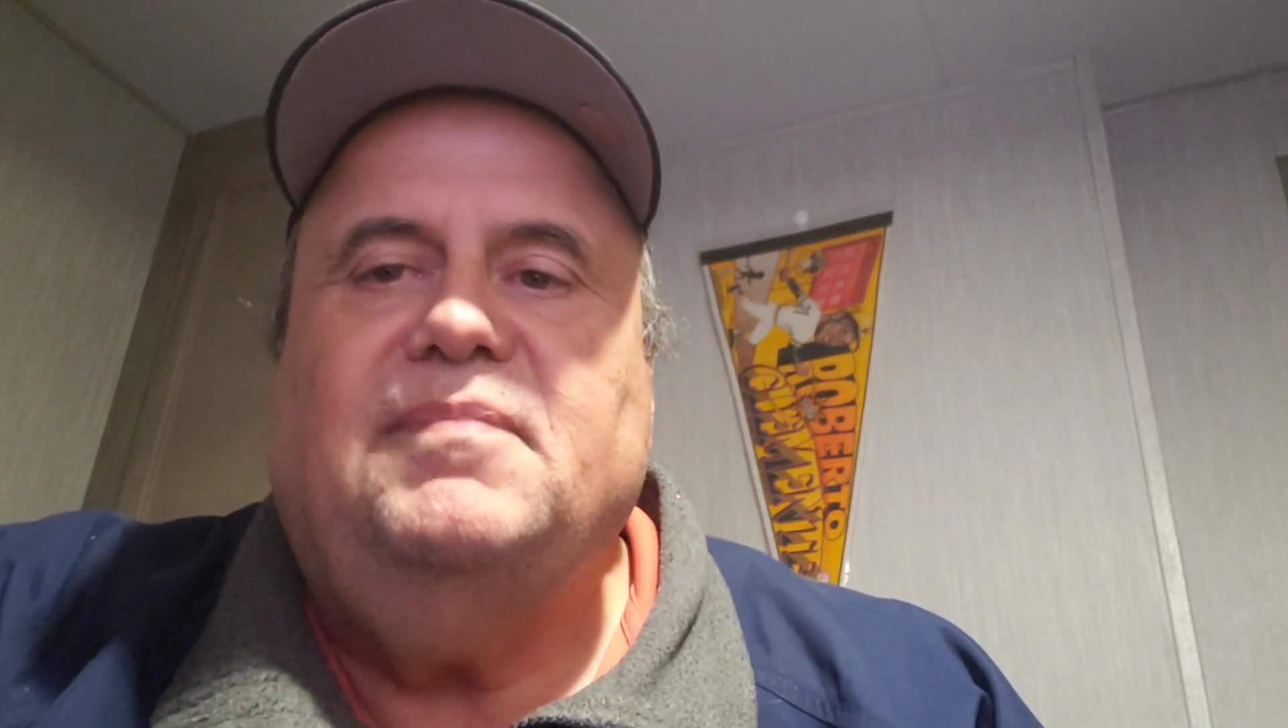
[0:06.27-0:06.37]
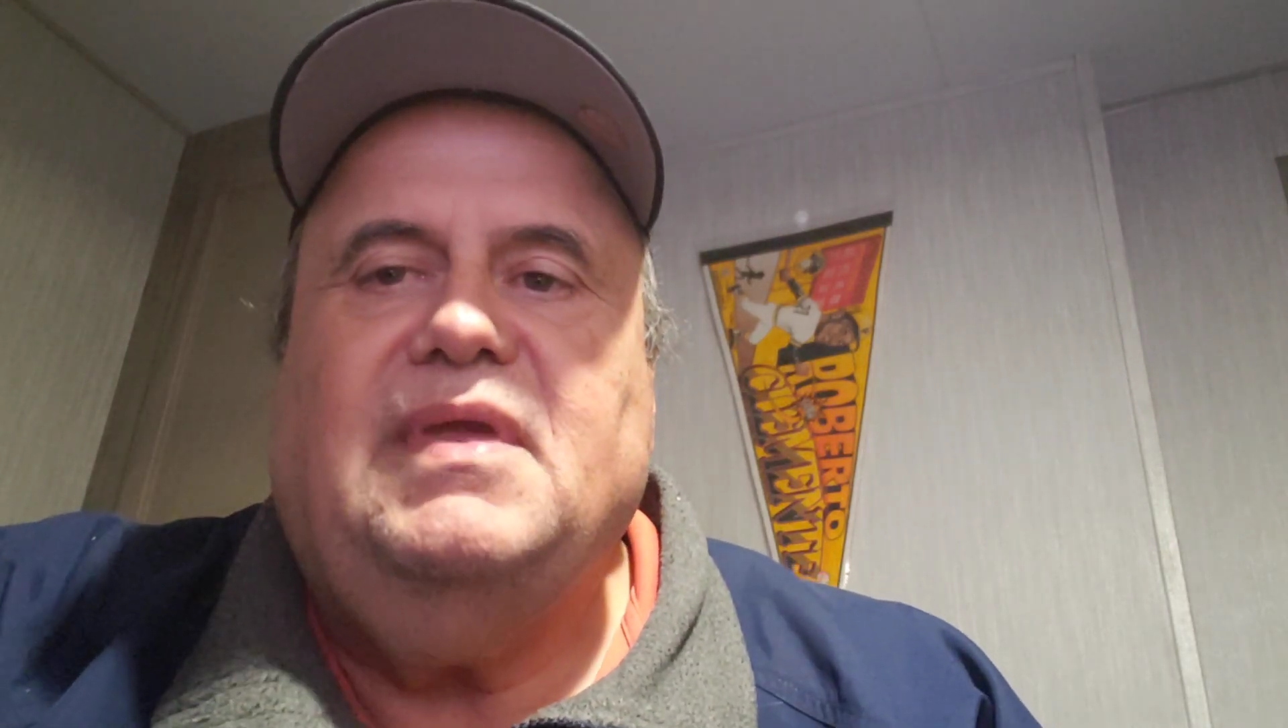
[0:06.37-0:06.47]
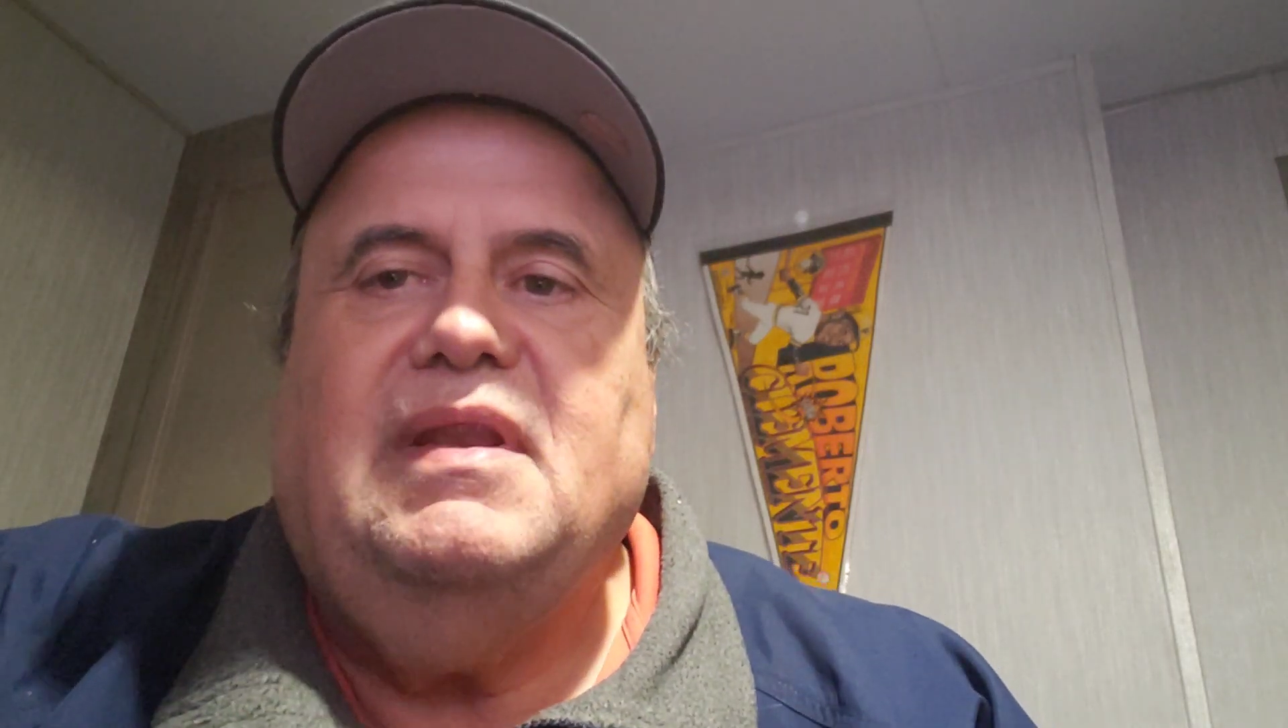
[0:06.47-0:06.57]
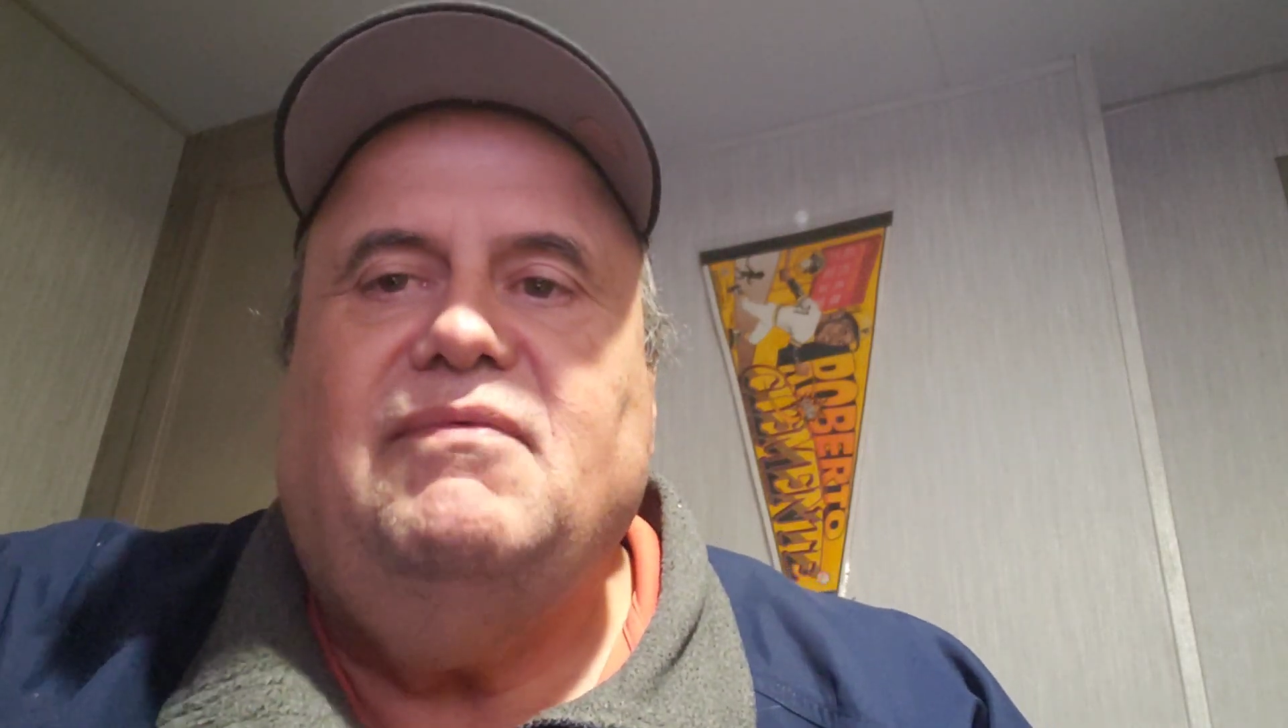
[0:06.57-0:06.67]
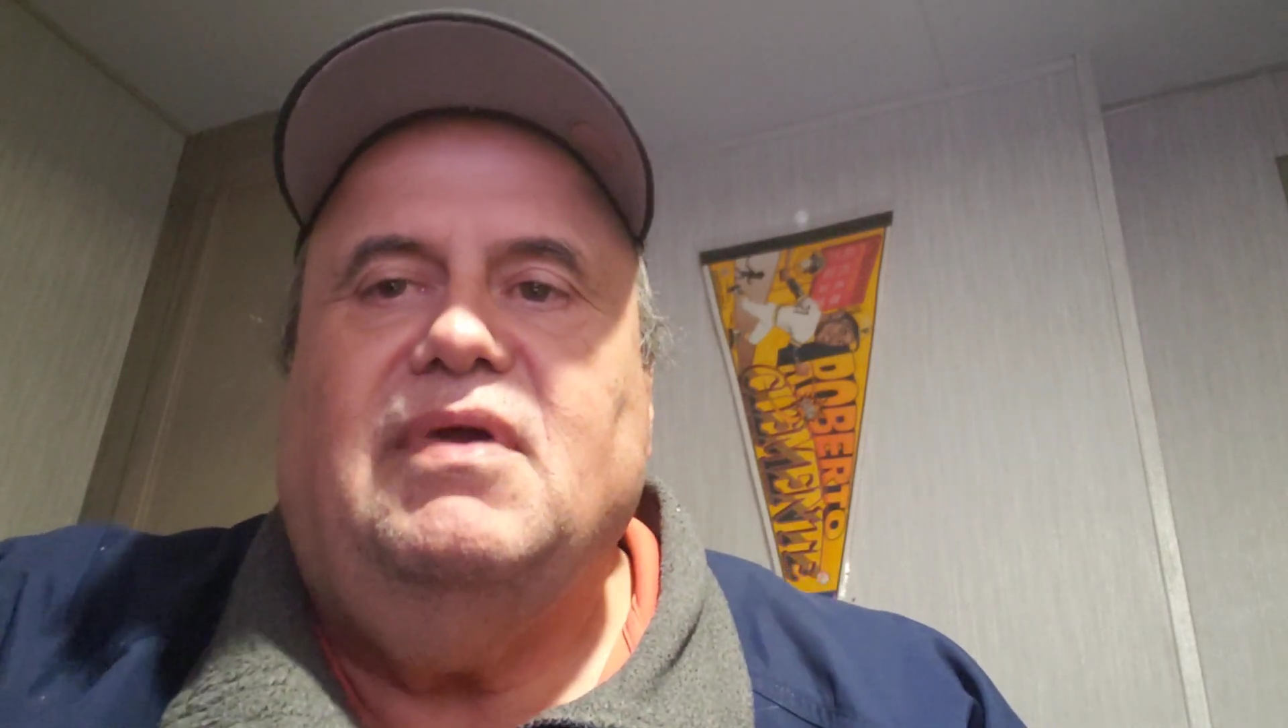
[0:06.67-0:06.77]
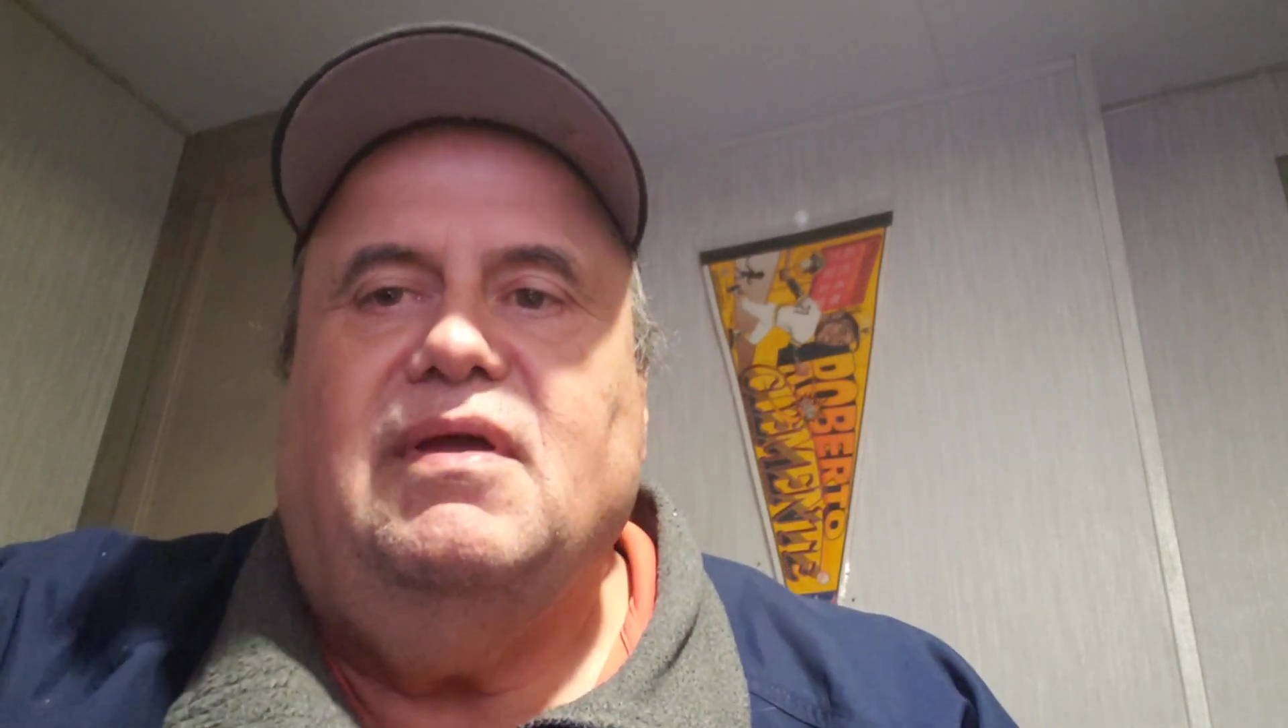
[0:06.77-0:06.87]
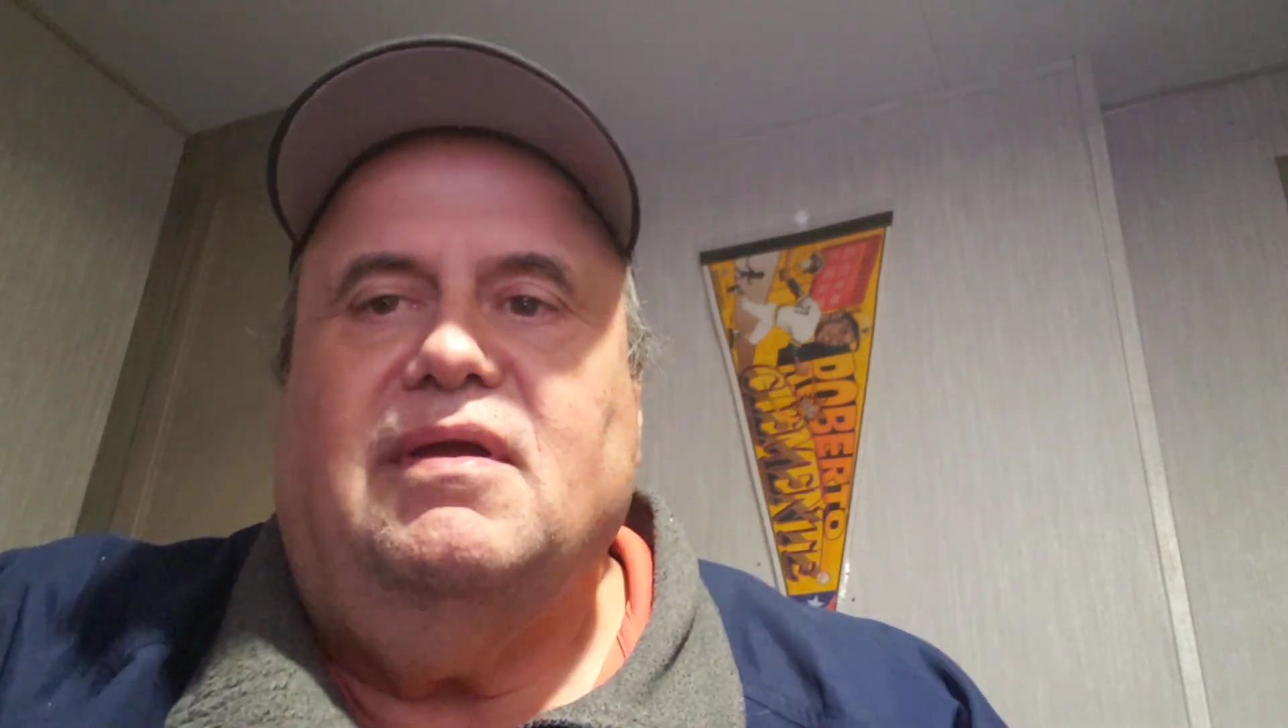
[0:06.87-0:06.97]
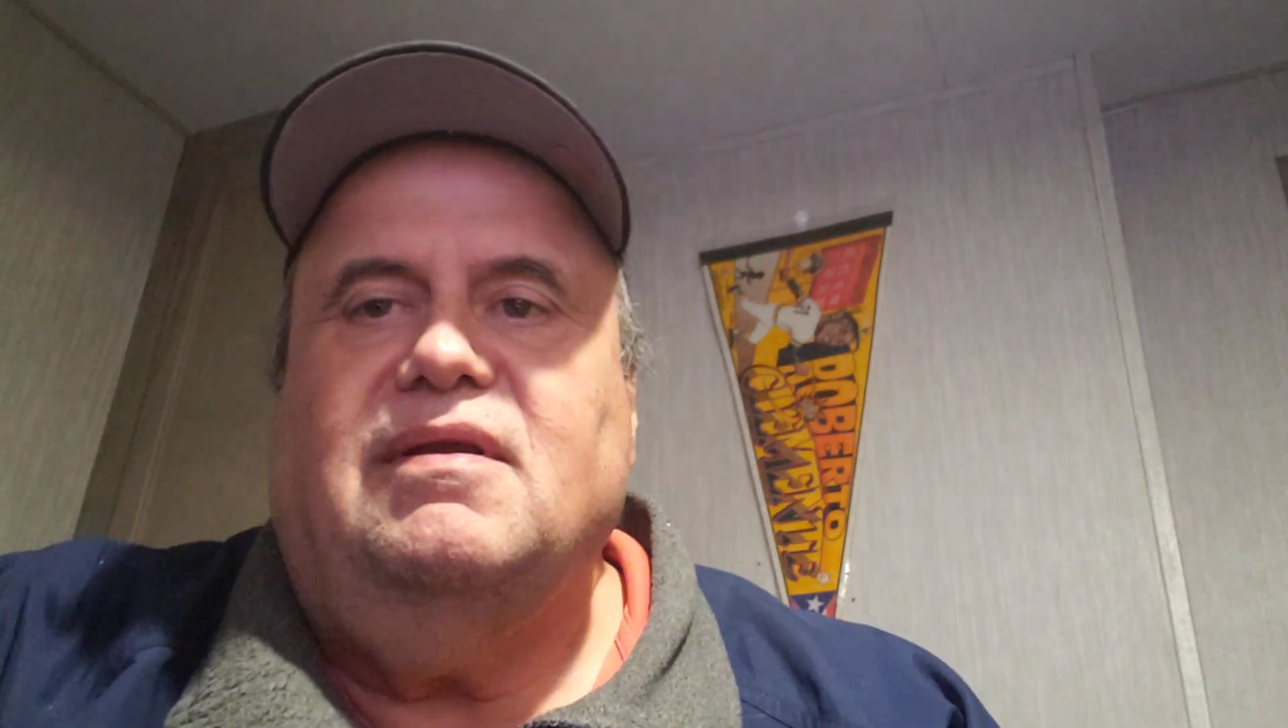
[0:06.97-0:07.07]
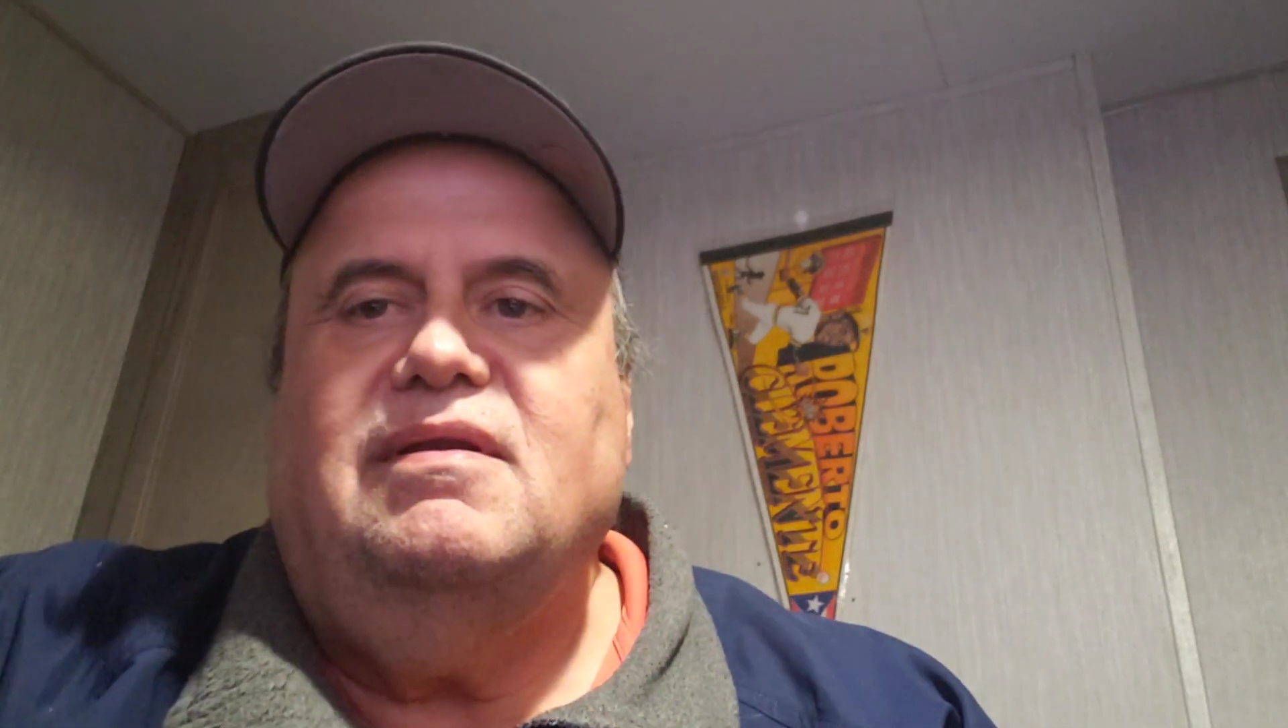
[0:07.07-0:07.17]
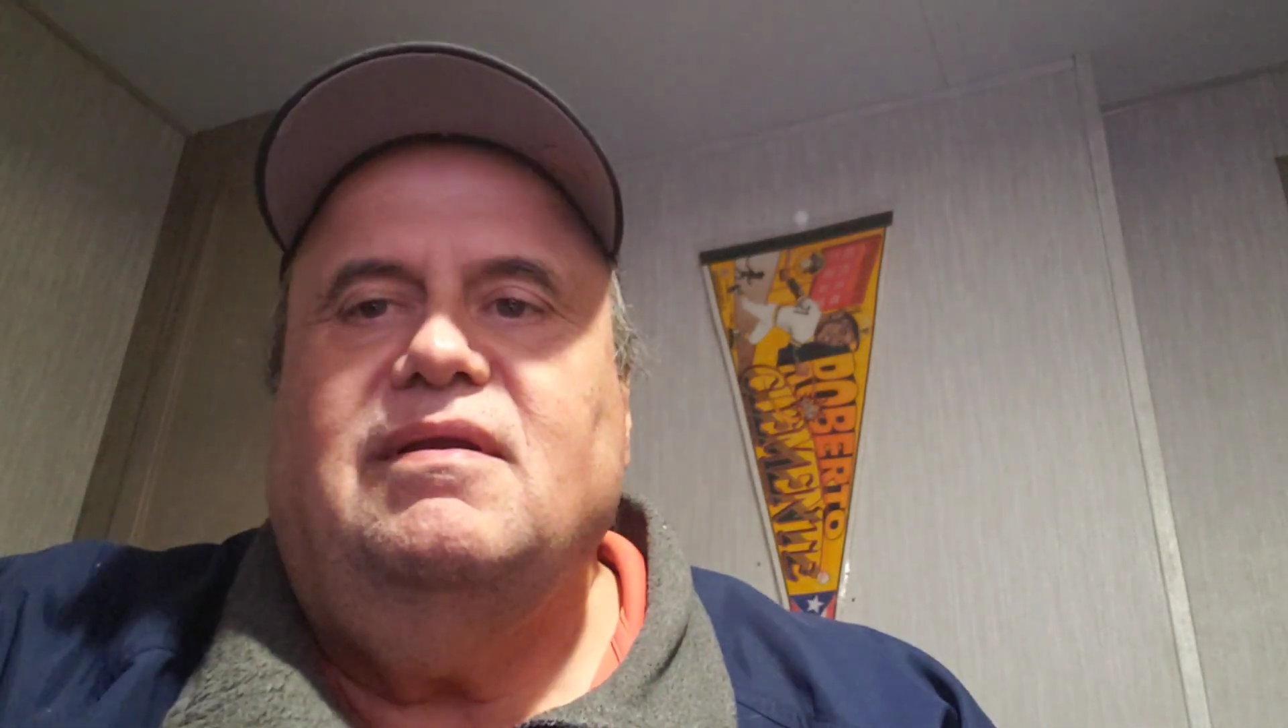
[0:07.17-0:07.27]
gonna have a